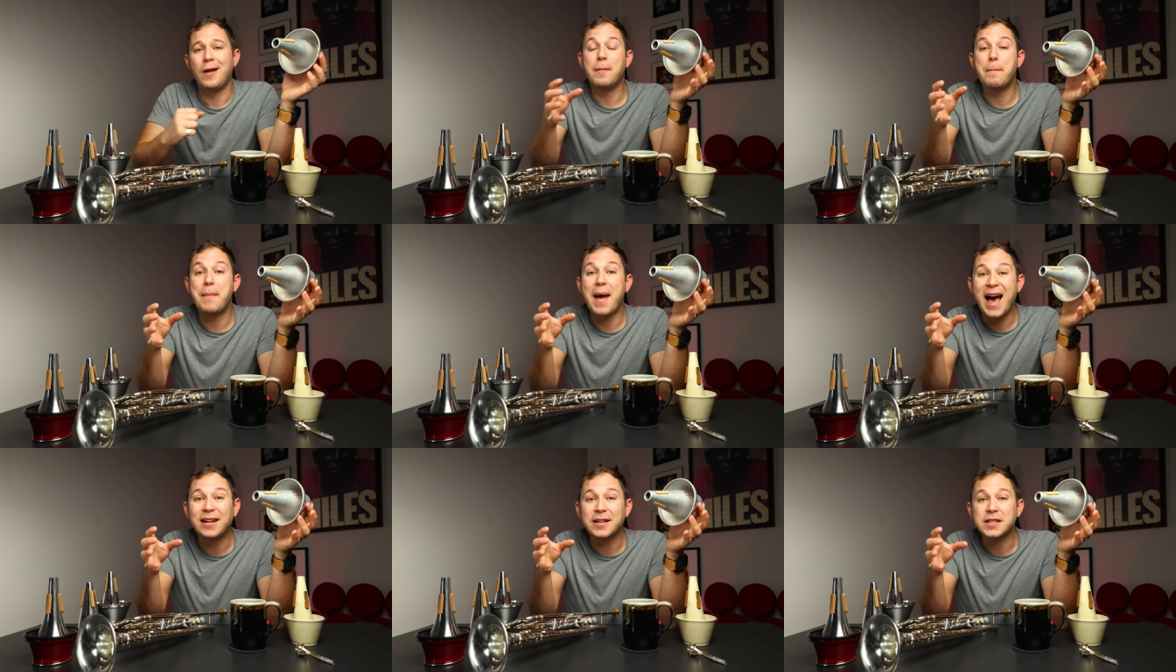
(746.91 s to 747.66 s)
The
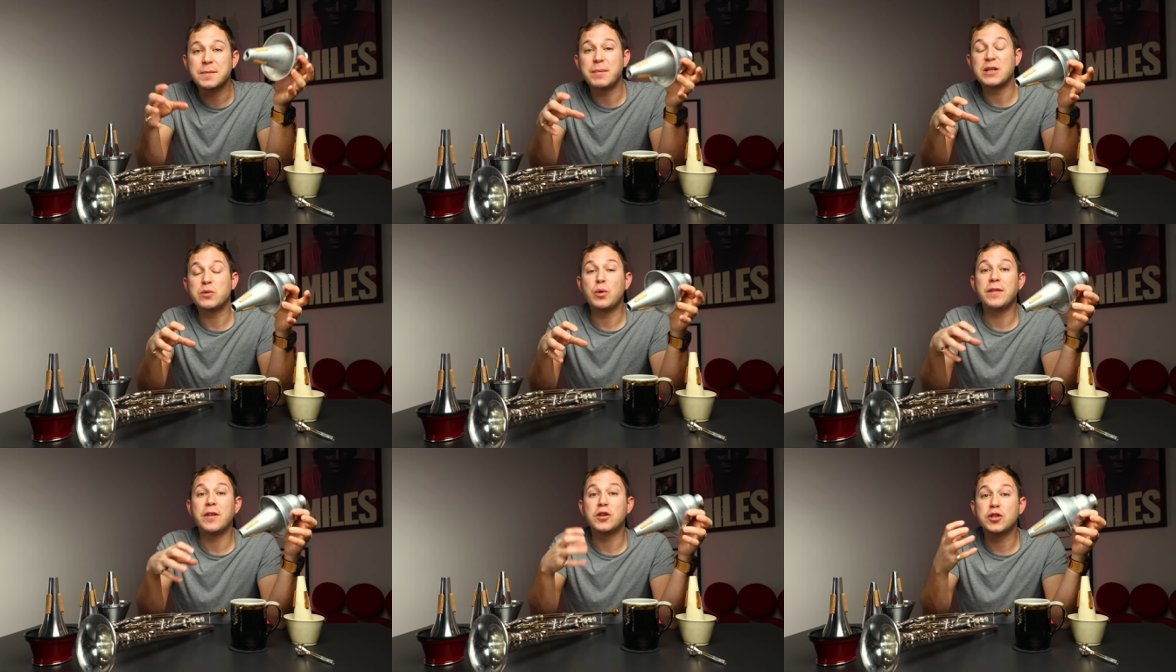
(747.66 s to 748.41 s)
balance
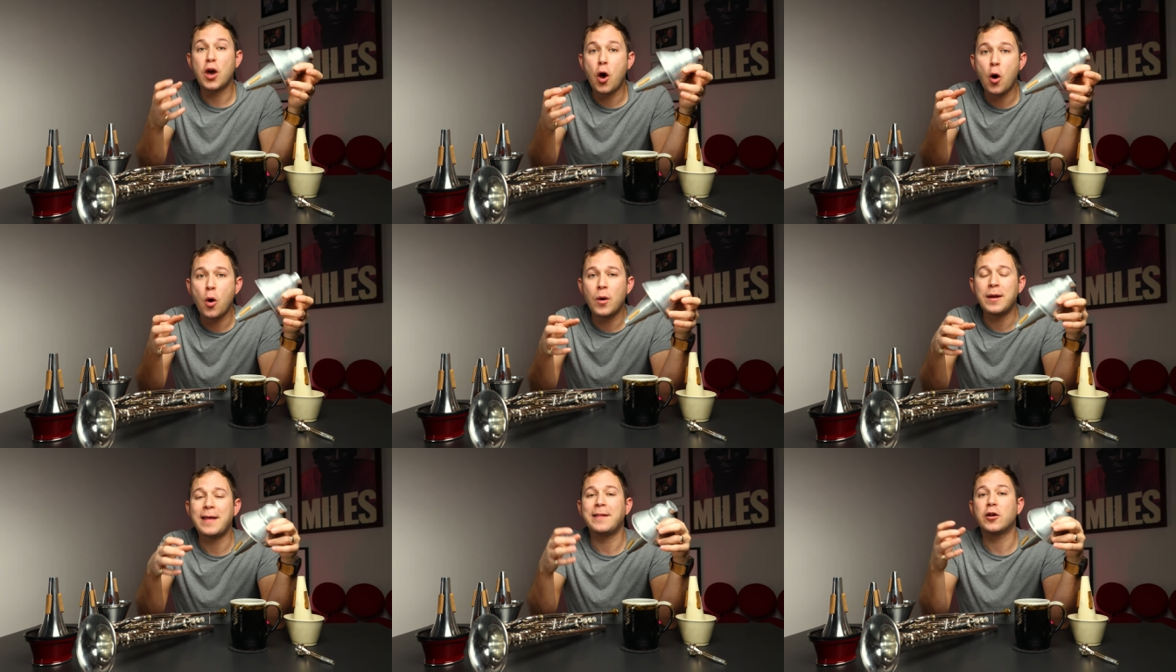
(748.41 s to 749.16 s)
between the
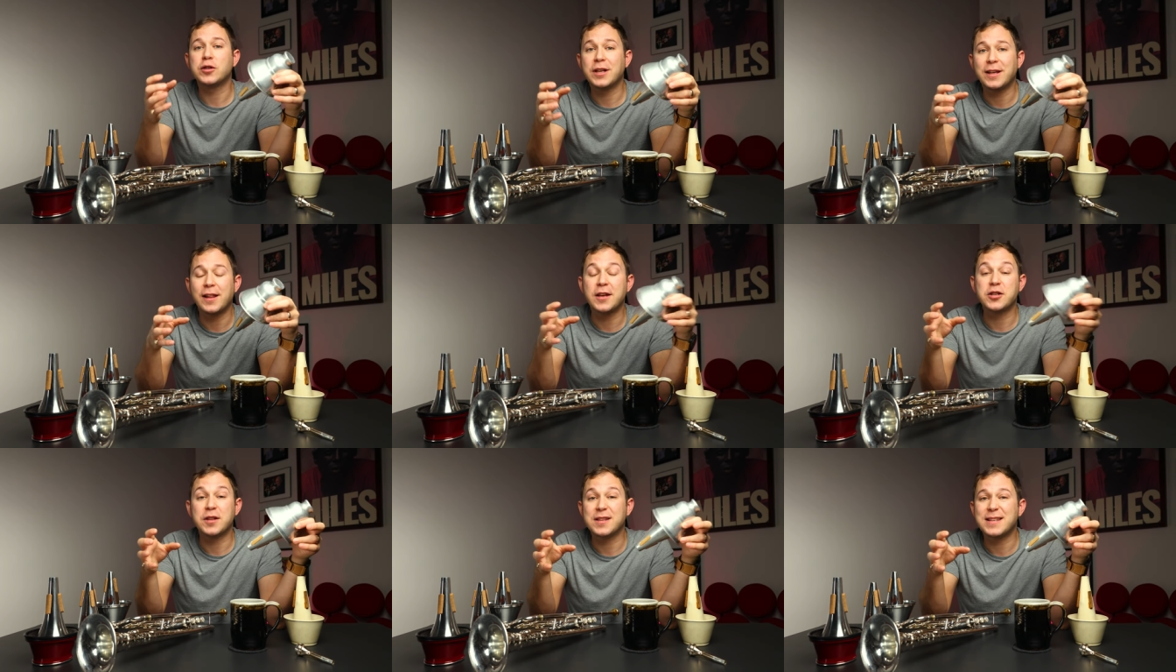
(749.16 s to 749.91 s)
tone and the
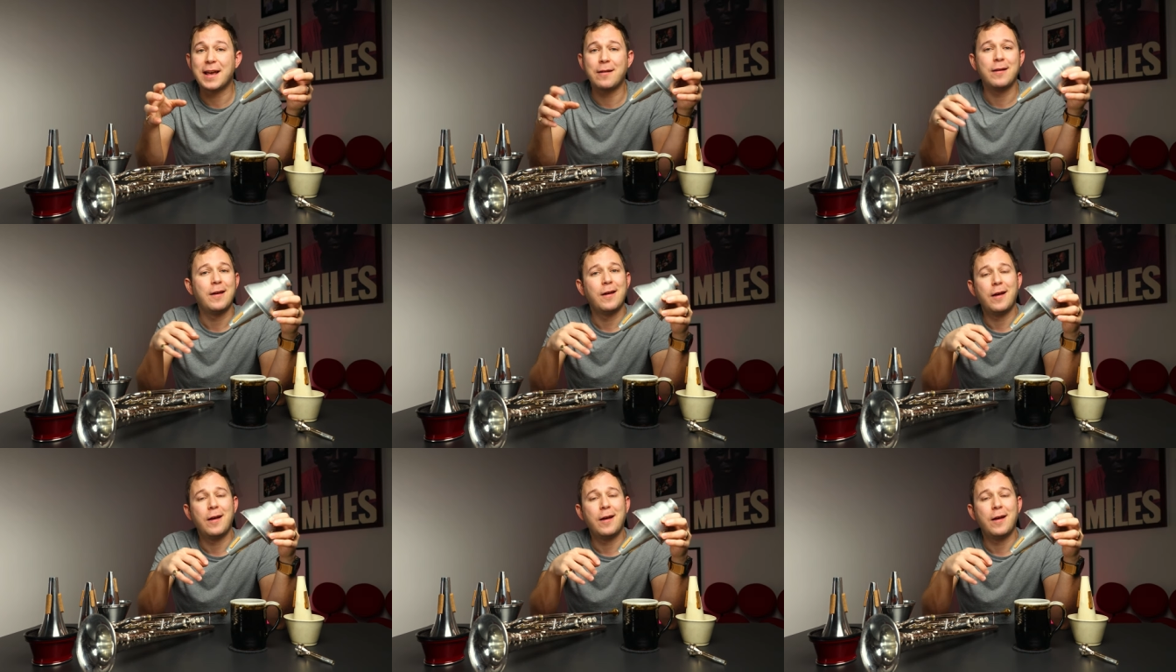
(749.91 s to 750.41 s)
articulation and the sound,